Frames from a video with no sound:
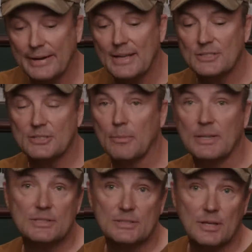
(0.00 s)
Again, some
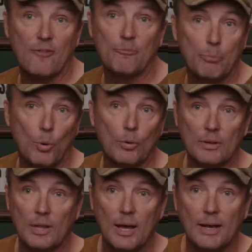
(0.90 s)
of this stuff,
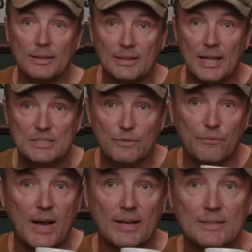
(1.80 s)
borderline,
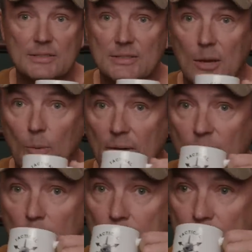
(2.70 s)
classified. Let's stay away
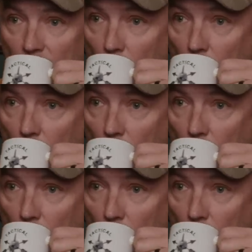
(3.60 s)
from it.